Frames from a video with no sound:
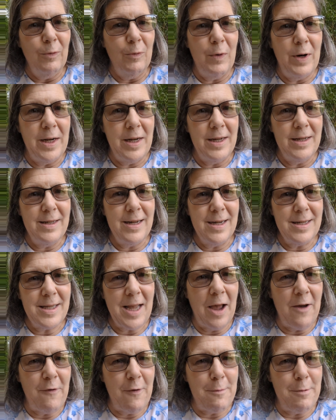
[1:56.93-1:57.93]
Waiting does
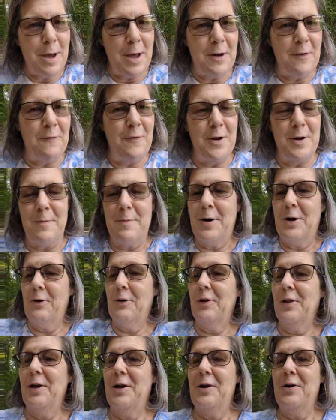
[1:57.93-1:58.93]
have a benefit,
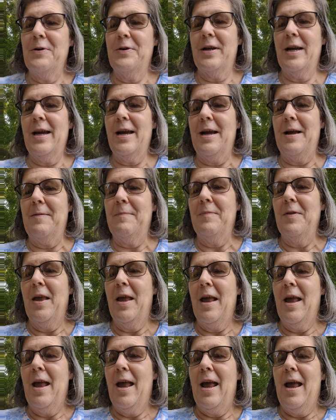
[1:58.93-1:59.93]
apparently. Okay.
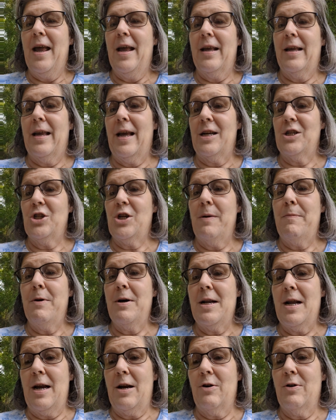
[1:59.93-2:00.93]
Catch up
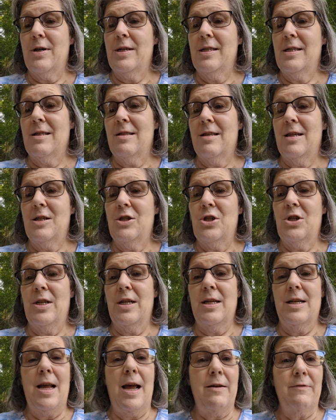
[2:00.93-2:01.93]
on errands and things you
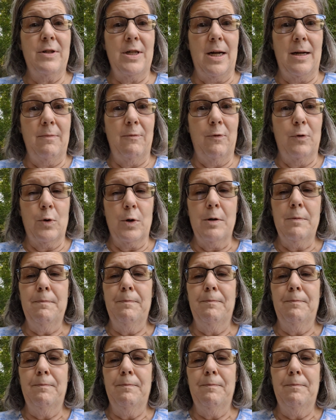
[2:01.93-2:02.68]
didn't have time for.